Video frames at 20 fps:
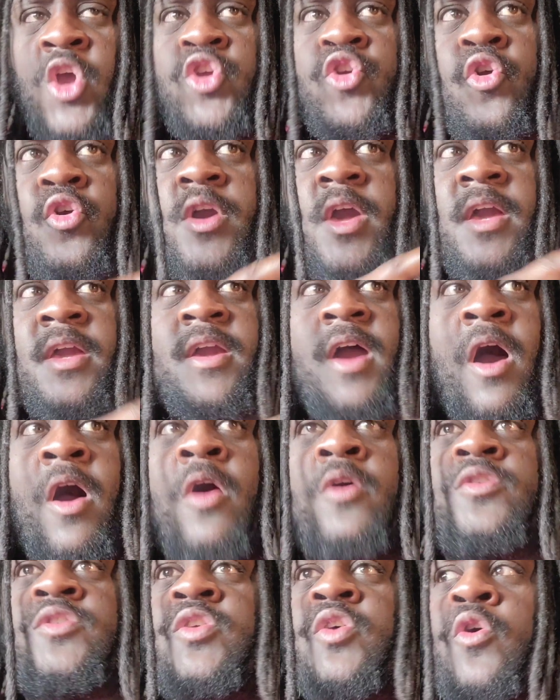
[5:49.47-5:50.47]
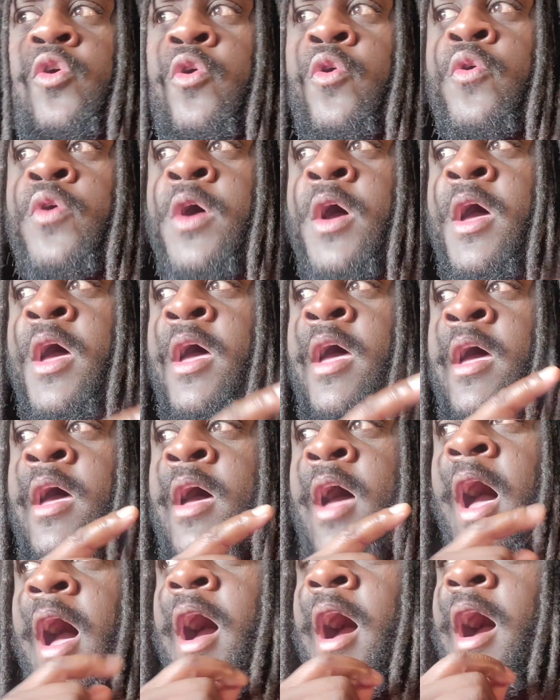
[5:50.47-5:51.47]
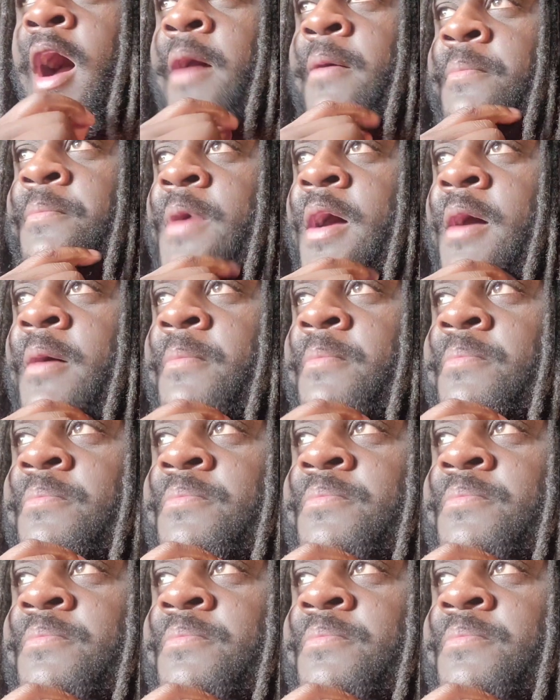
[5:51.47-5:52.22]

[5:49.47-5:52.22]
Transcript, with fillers: You can go to uh, uh,